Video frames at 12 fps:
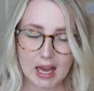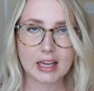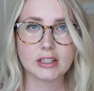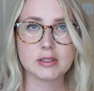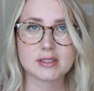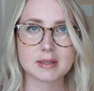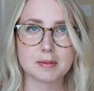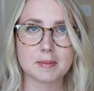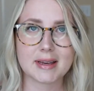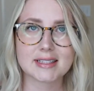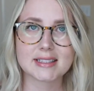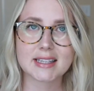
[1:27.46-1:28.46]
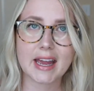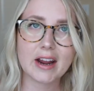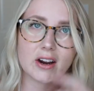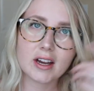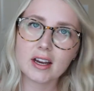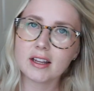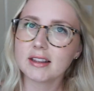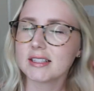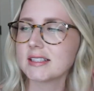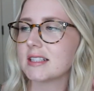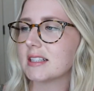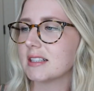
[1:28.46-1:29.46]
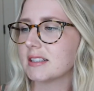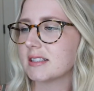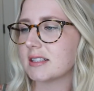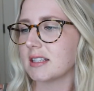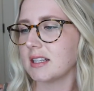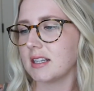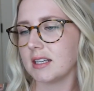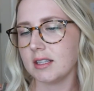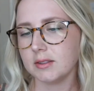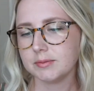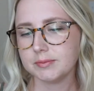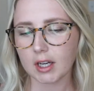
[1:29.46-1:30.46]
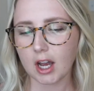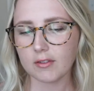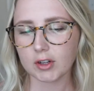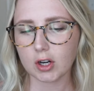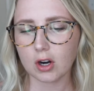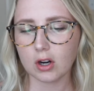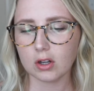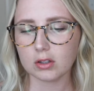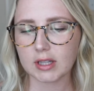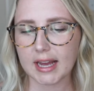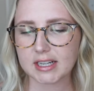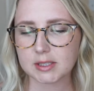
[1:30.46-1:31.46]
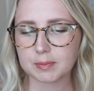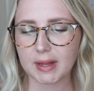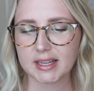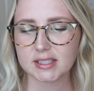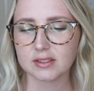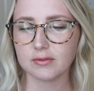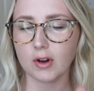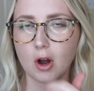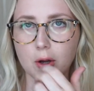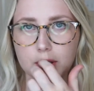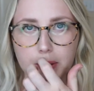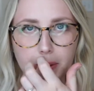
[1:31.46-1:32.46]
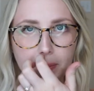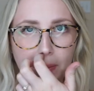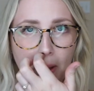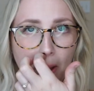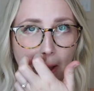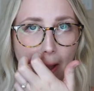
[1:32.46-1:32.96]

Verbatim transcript: I used up a mascara. This is the CoverGirl Lash Blast Volume.